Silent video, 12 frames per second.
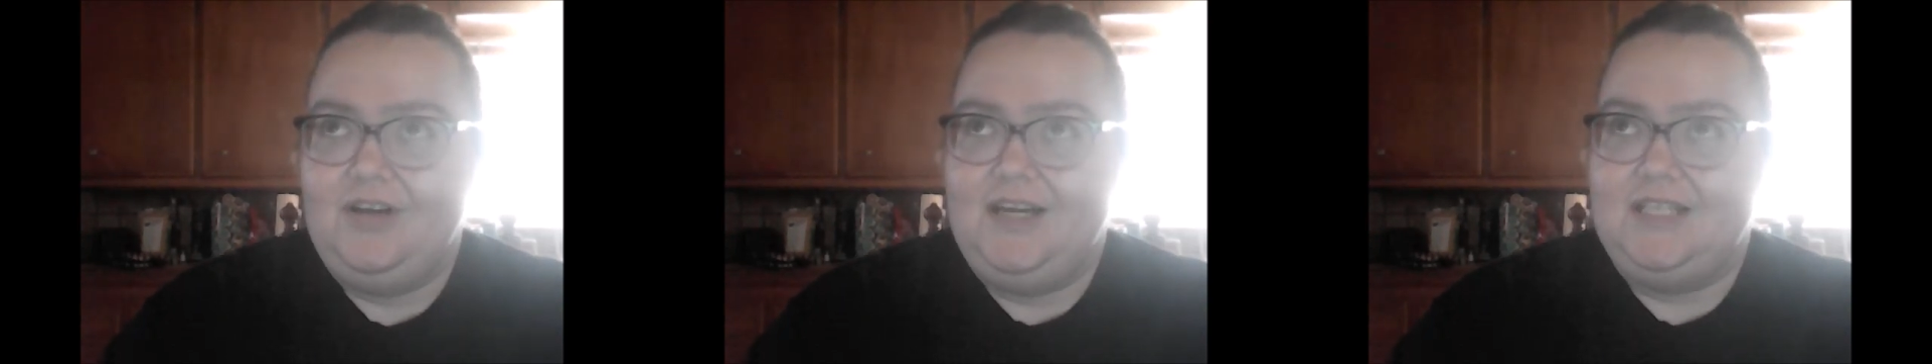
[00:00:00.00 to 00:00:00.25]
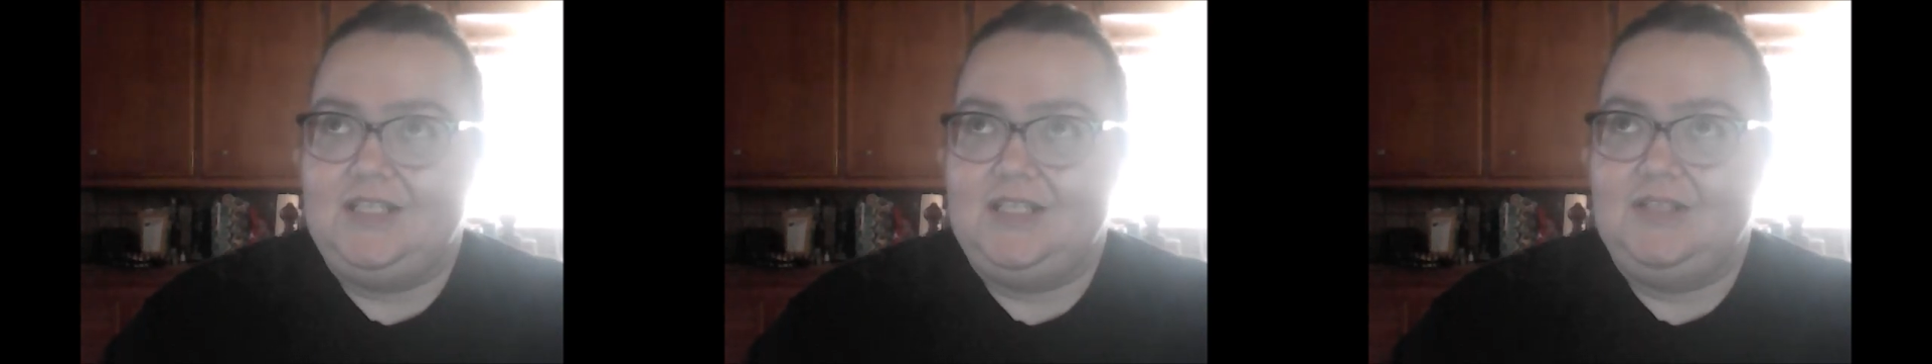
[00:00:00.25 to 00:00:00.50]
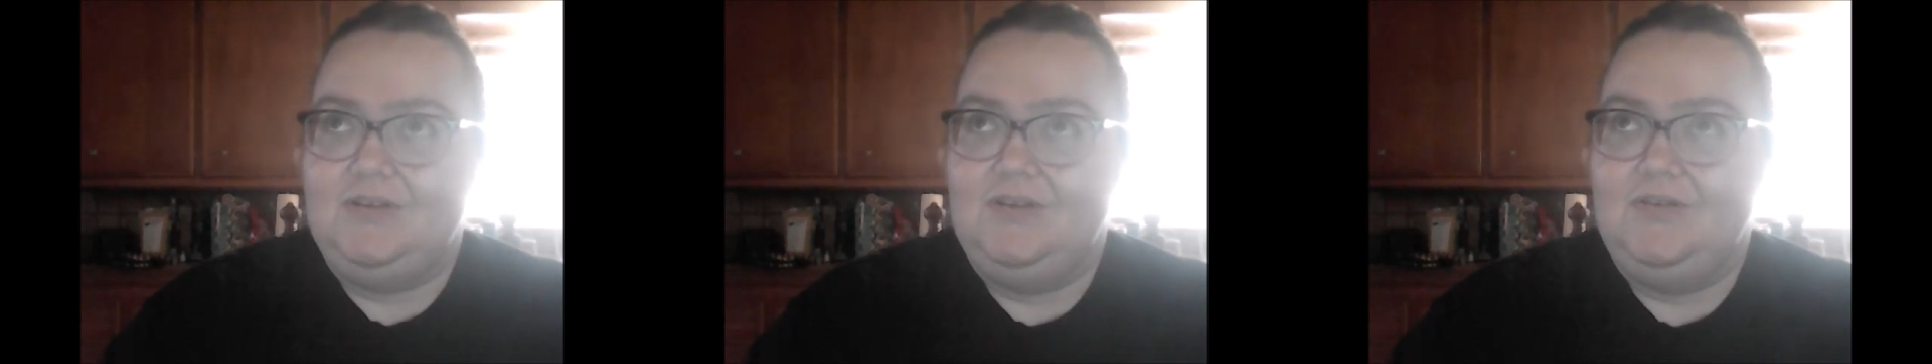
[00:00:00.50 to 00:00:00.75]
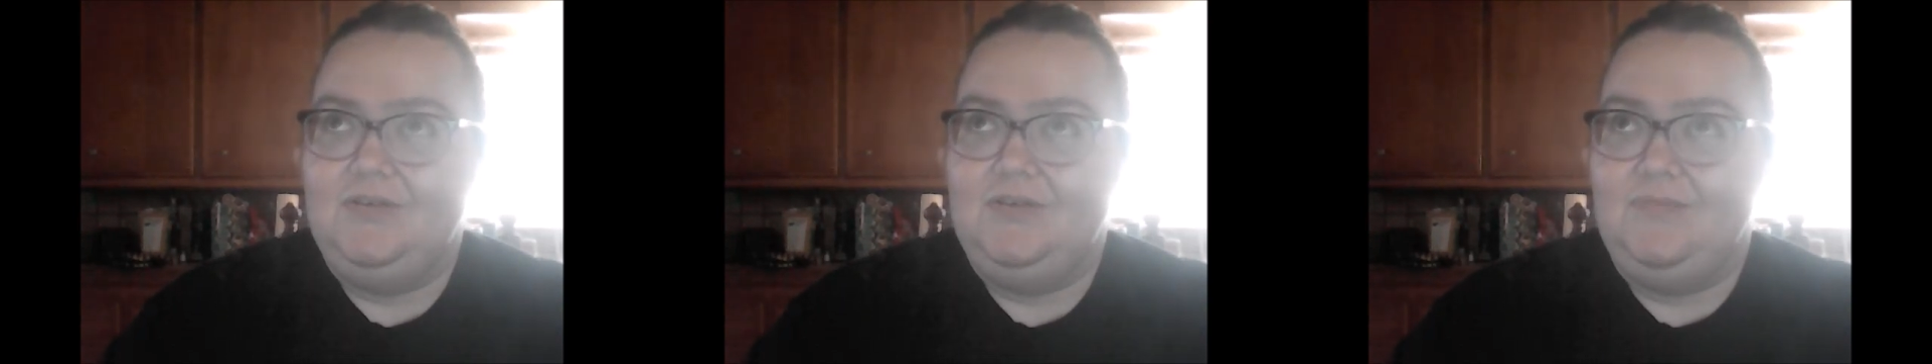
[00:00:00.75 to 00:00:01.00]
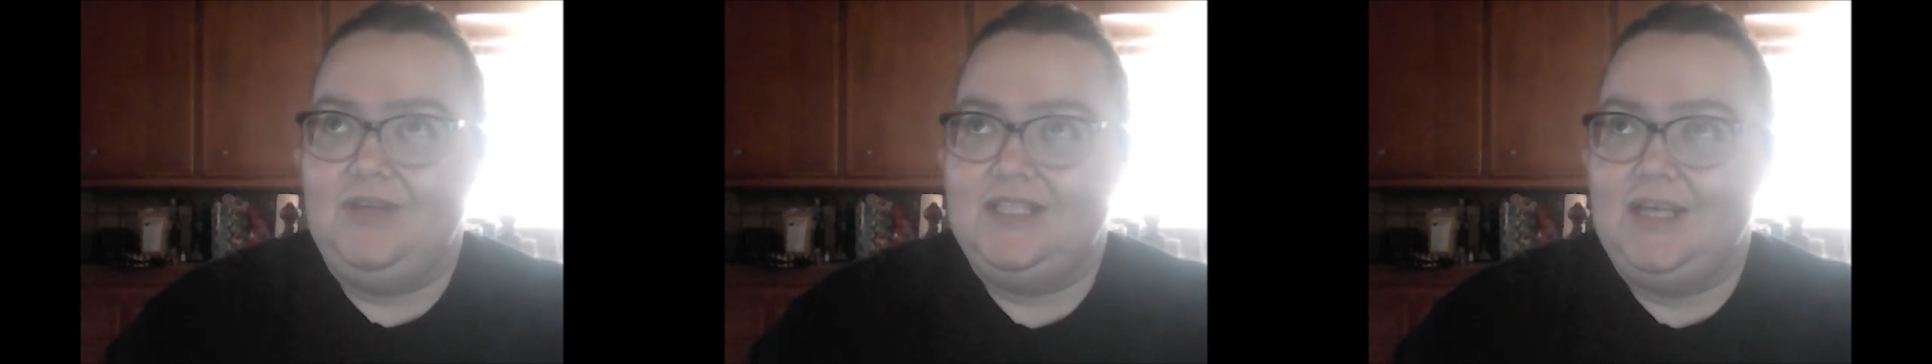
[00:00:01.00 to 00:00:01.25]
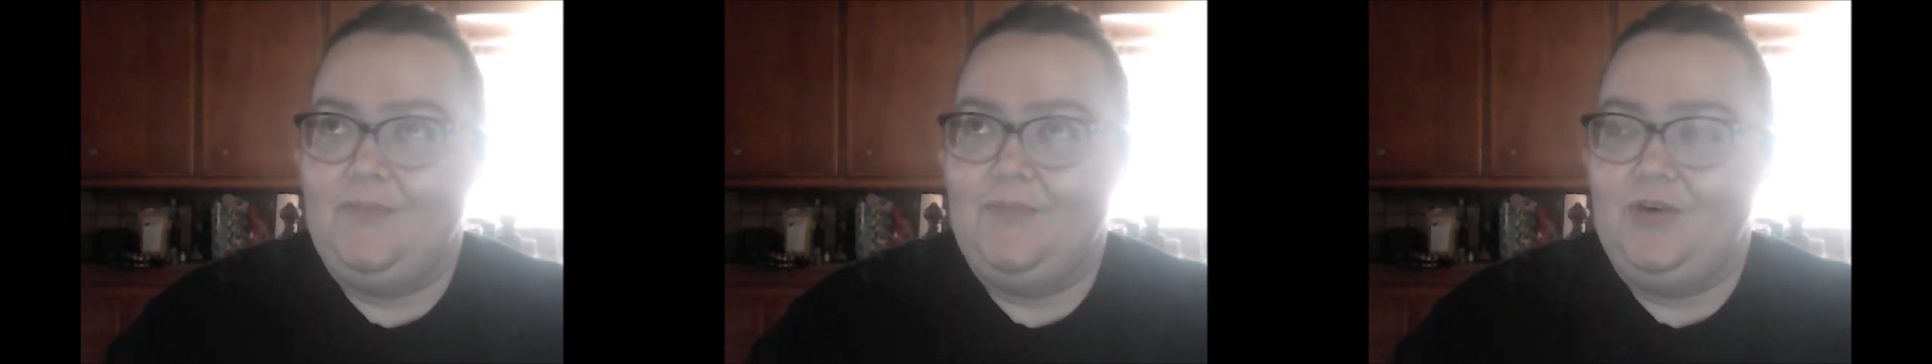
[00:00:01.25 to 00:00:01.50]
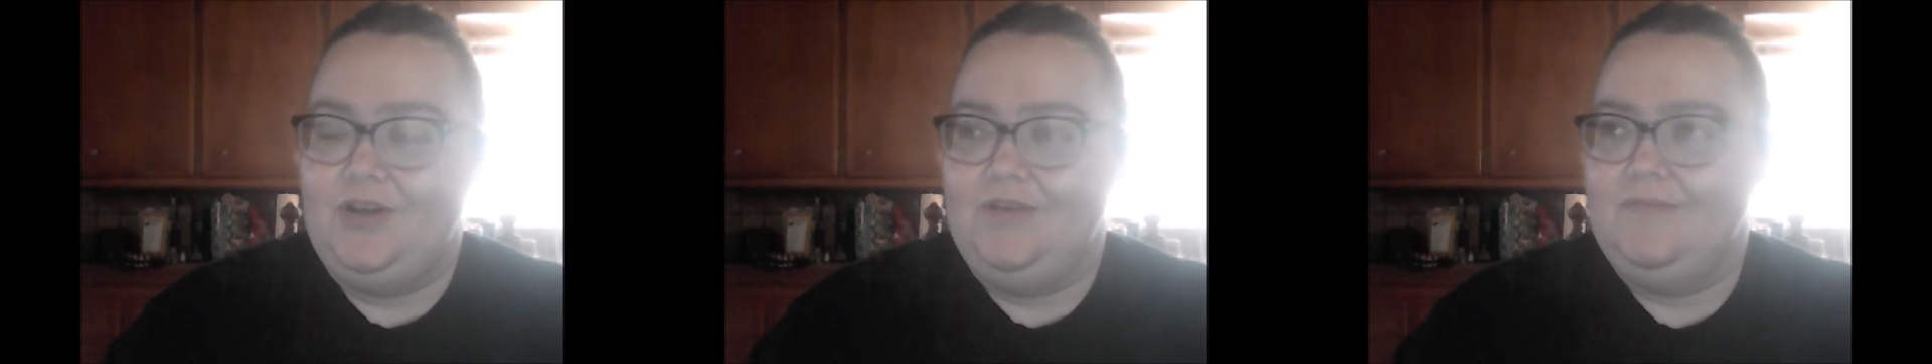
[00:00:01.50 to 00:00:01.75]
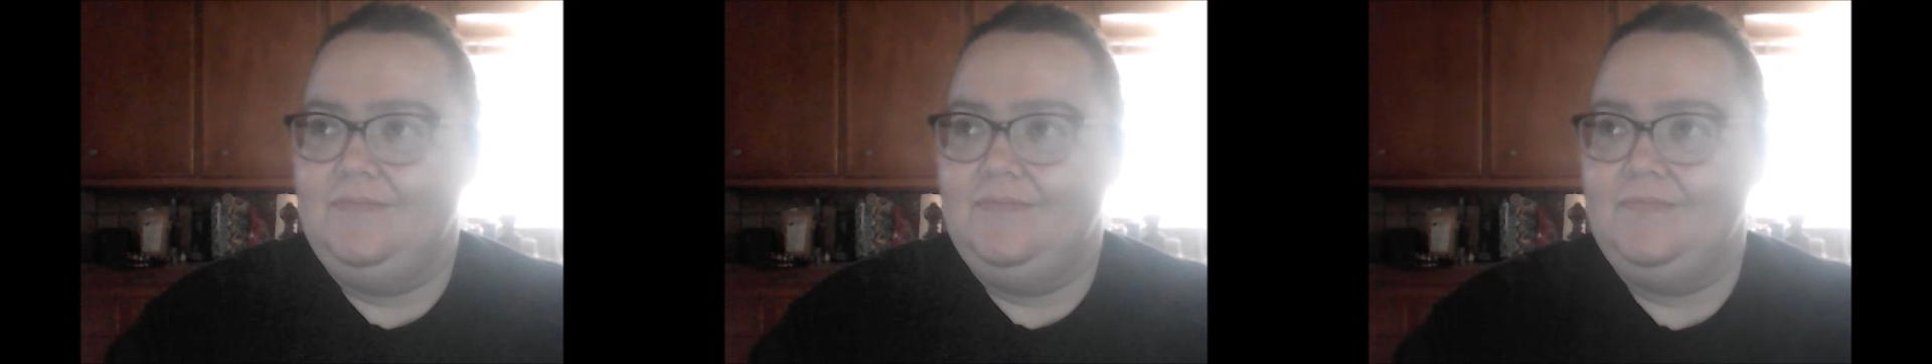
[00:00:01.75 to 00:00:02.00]
it's when
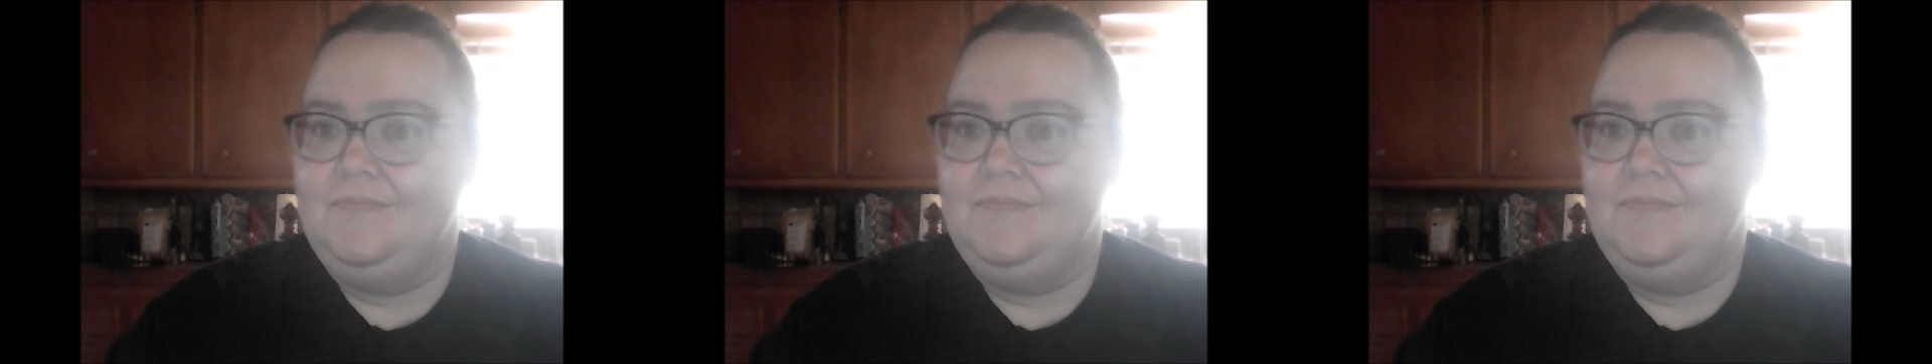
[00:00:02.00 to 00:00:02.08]
someone